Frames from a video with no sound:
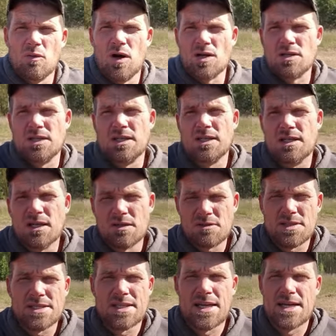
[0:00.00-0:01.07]
are watching
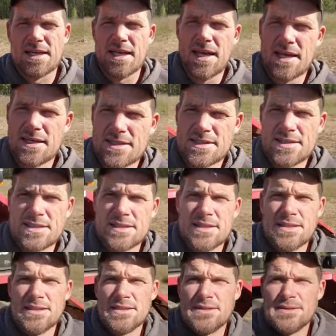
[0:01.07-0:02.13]
Countryside
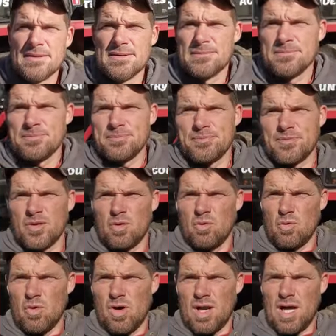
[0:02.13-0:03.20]
Acres.
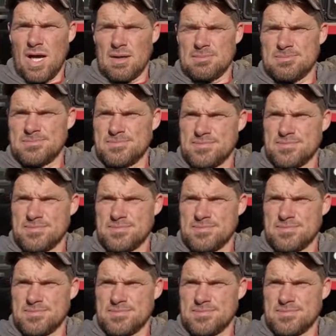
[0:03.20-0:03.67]
Voila.